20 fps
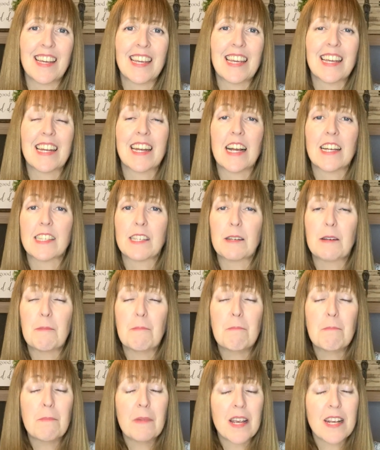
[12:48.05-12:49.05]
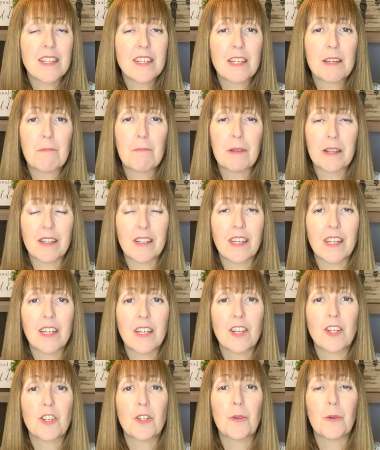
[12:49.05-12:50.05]
It has an amazing ability
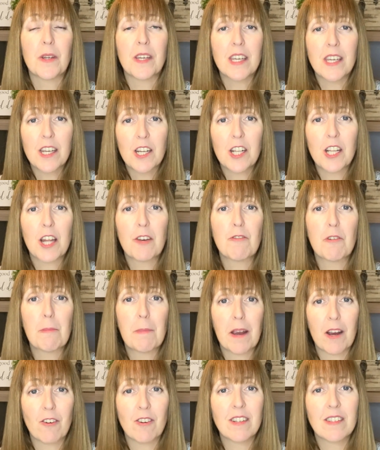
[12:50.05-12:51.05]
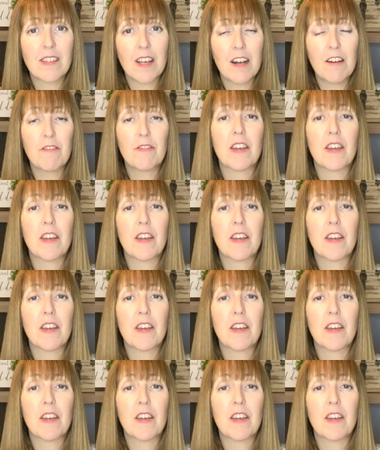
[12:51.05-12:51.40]
to heal and repair itself